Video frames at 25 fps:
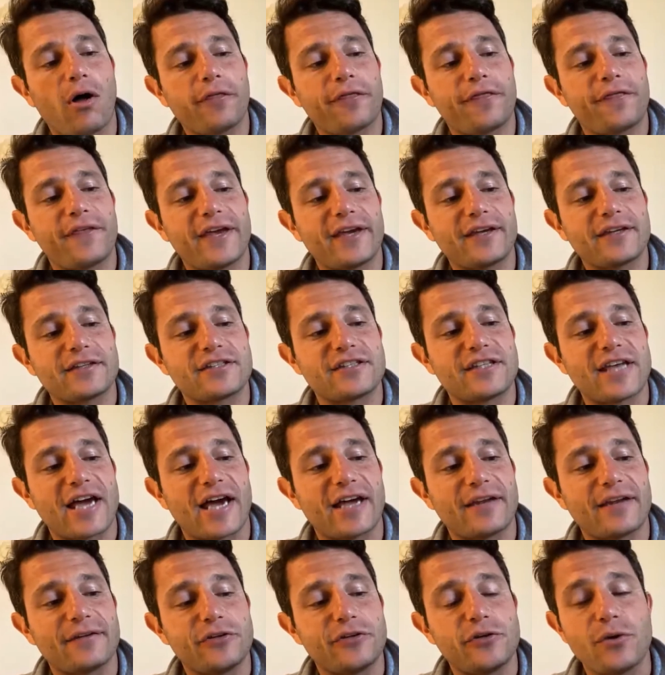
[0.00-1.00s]
things
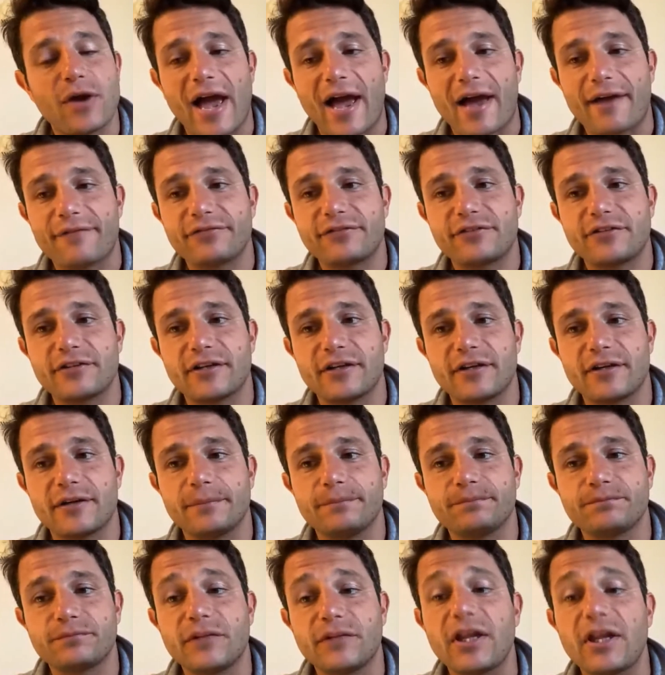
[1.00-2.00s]
that you have to,
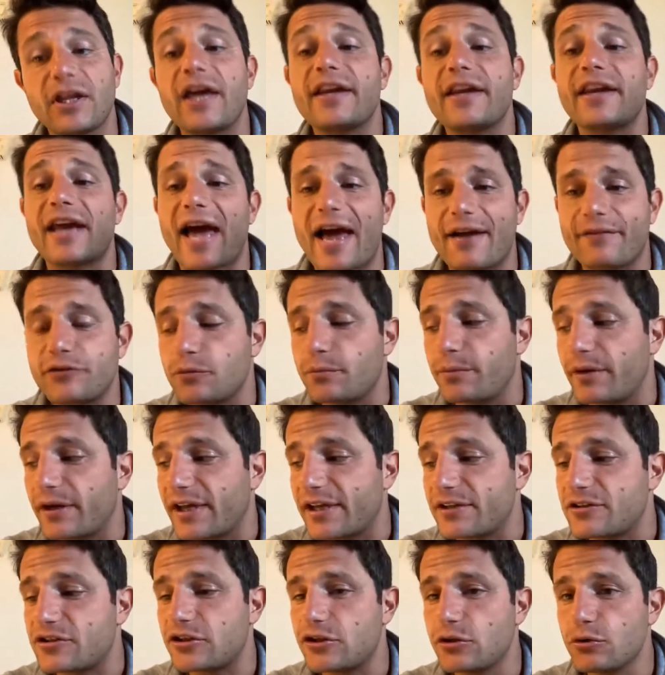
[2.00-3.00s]
not have to, but
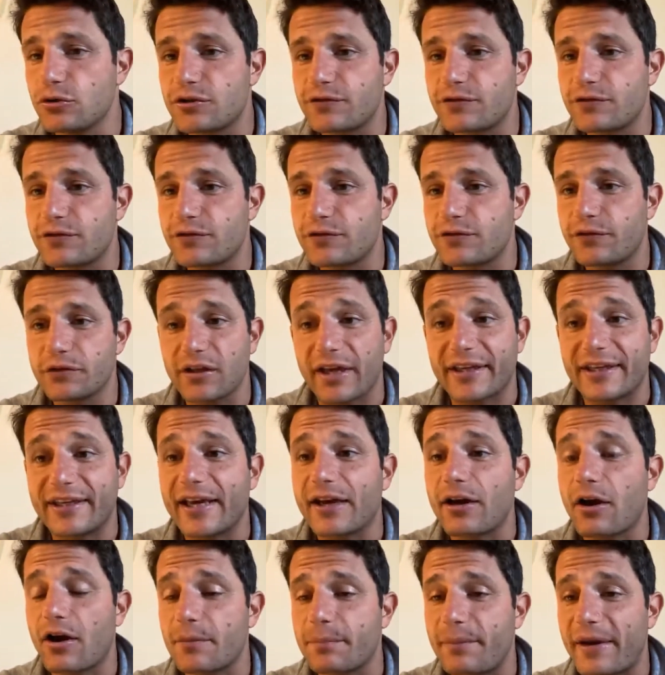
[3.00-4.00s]
it's useful to like get
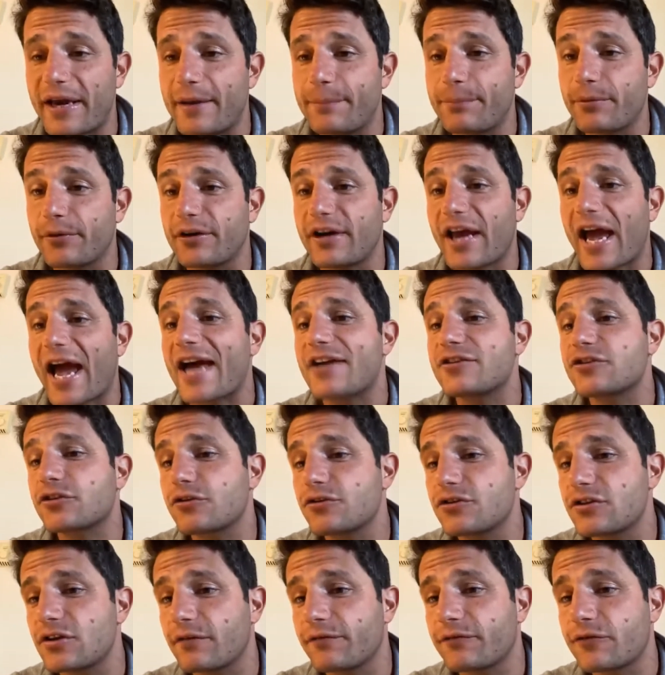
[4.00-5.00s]
on paper and ask
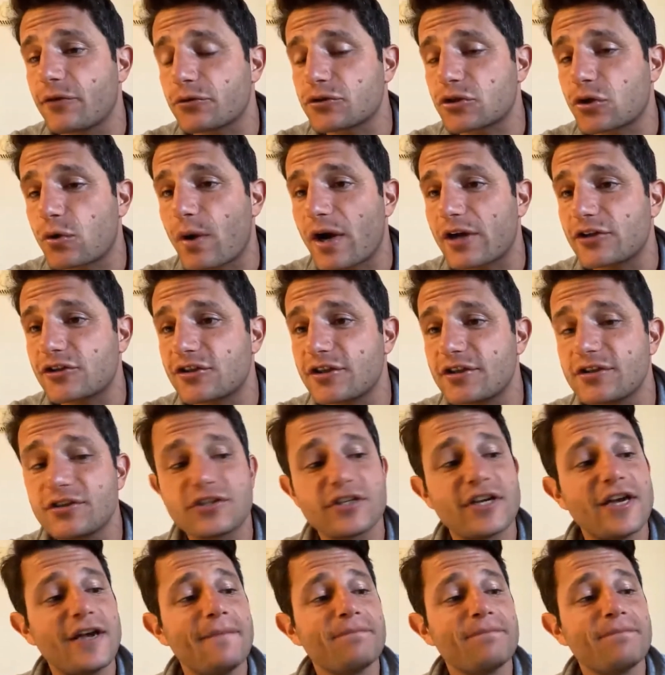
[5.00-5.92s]
yourself those questions.